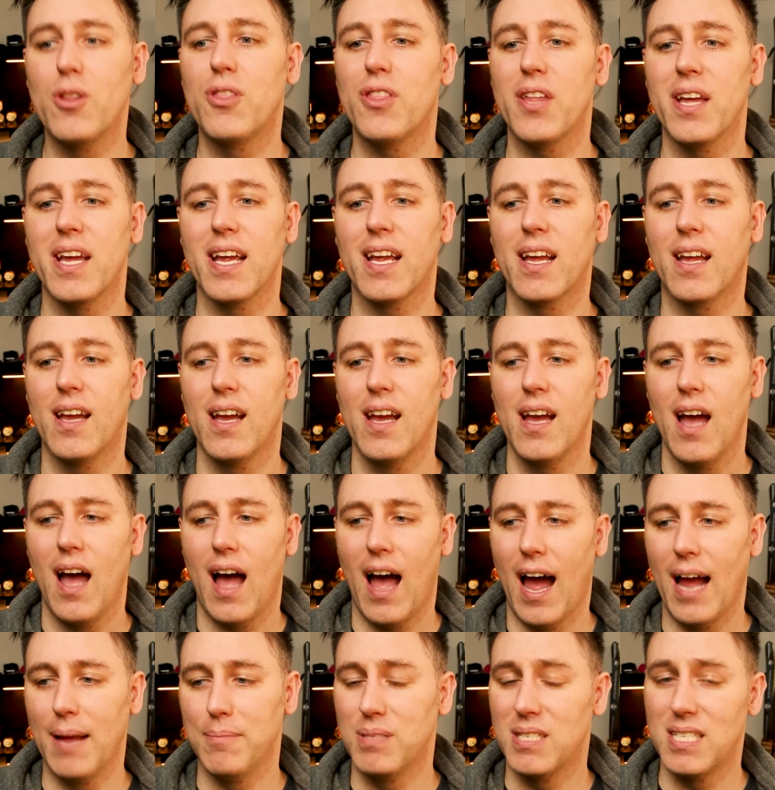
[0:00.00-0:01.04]
think
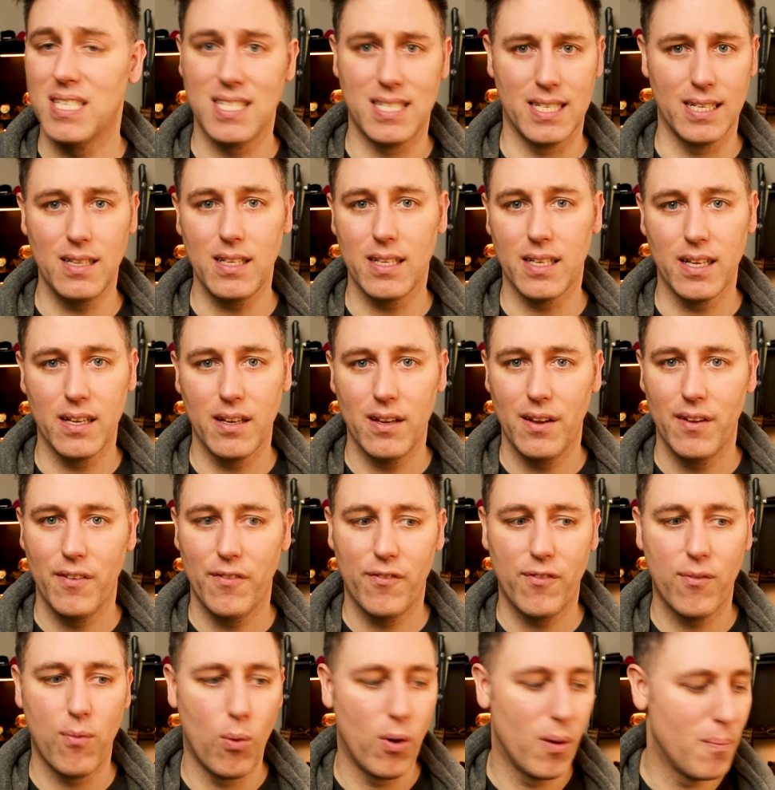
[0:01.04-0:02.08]
I'm silly
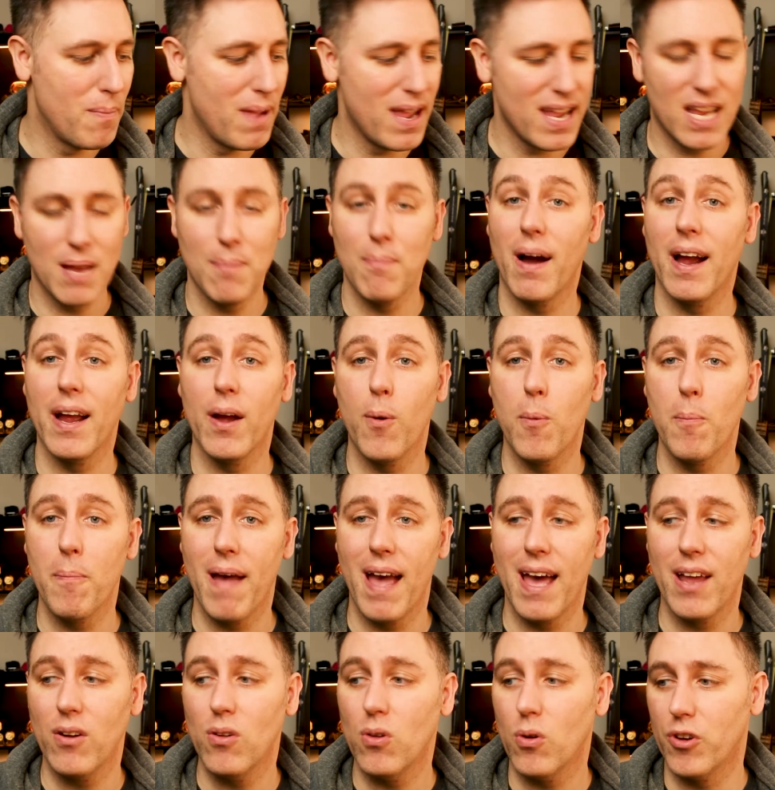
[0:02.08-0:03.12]
for making my own
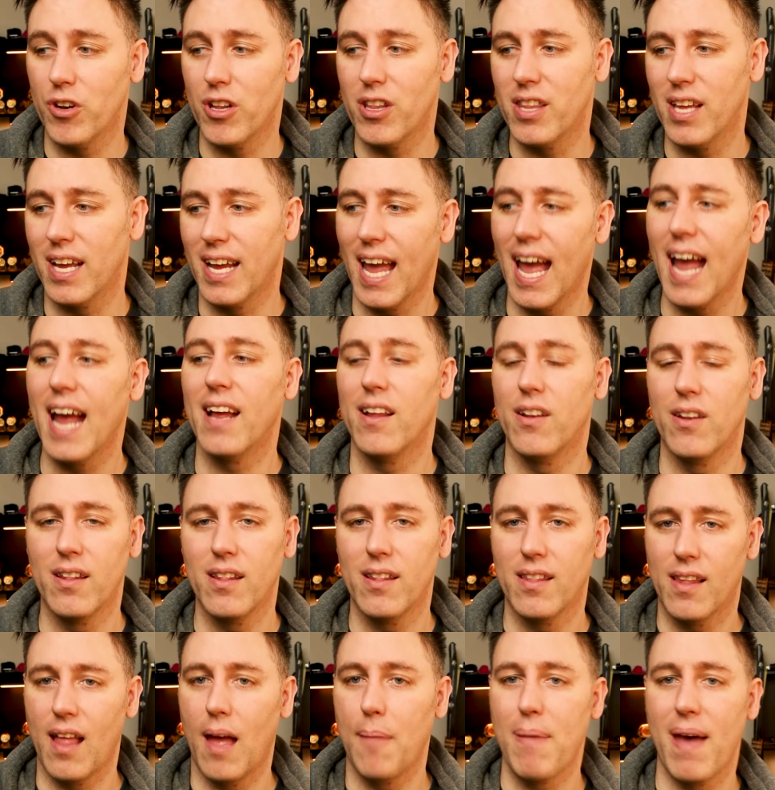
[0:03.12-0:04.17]
panel? Or do you think, hey,
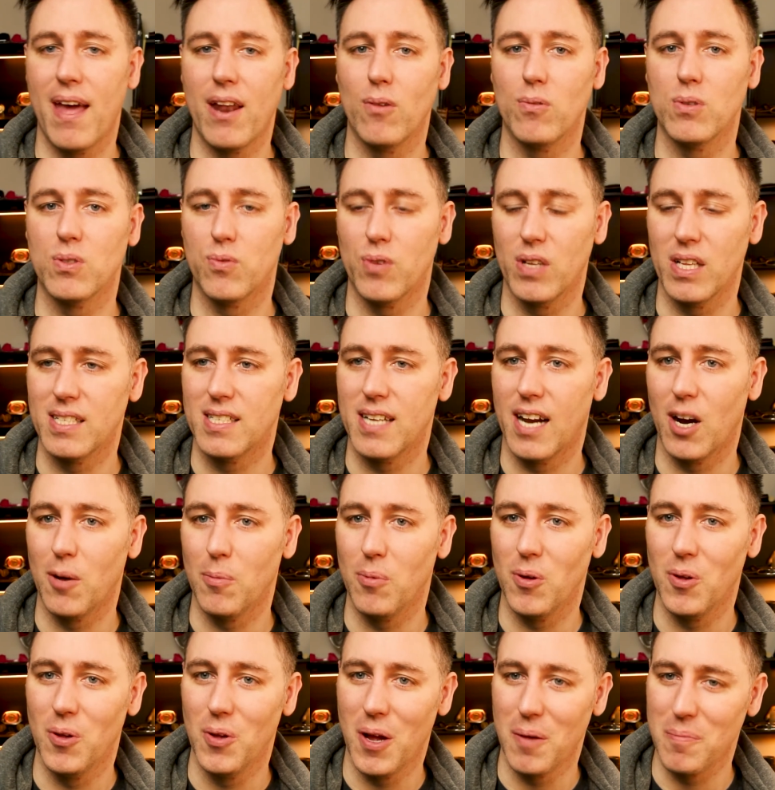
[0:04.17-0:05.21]
that panel was really
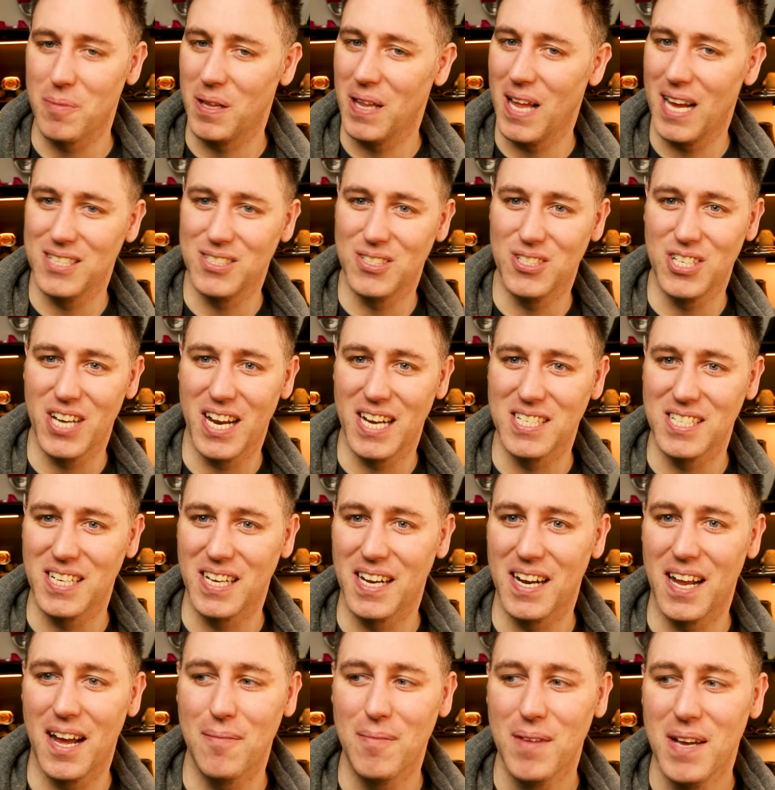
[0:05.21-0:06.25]
terrible. I'm glad you're changing
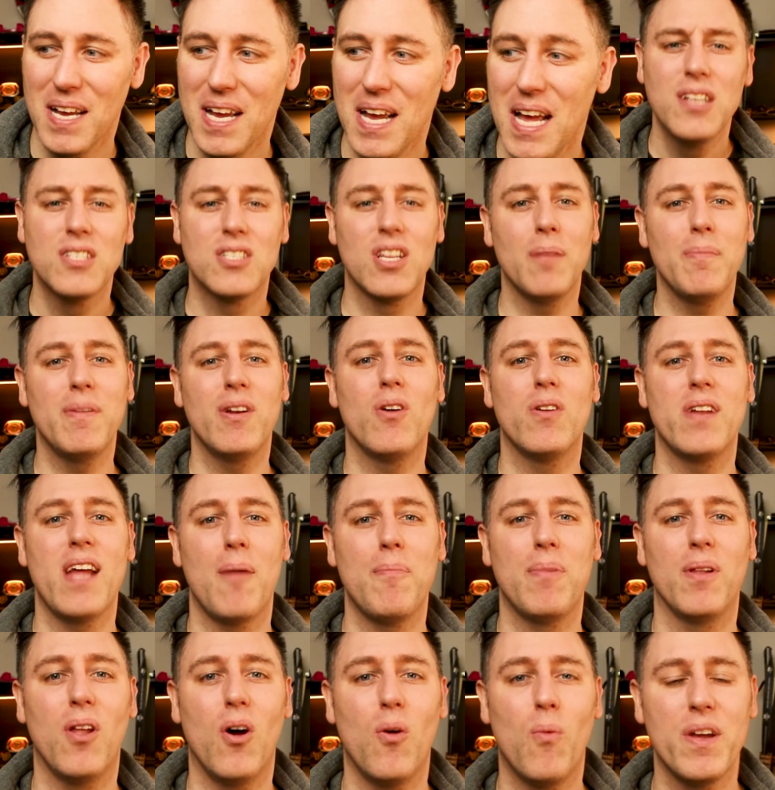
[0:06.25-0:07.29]
it up. So let me know down
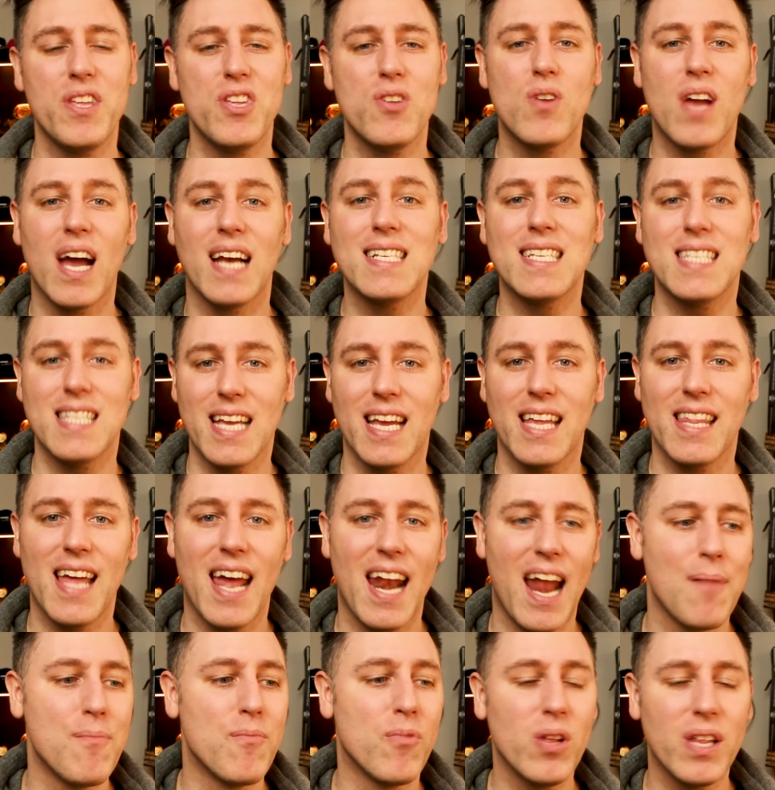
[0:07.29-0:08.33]
below what you guys think of
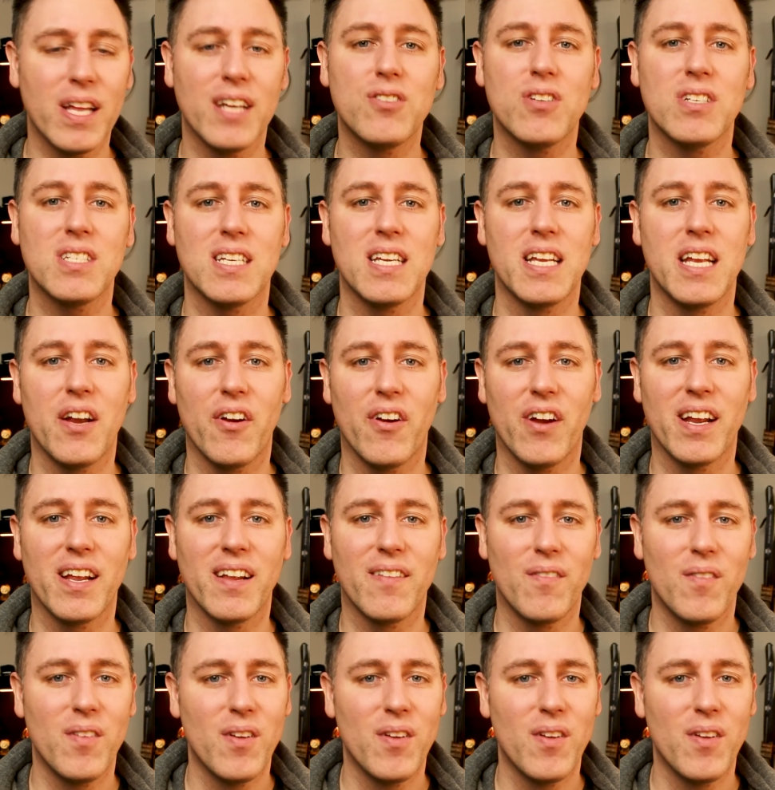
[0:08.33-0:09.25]
that. I'm really interested in hearing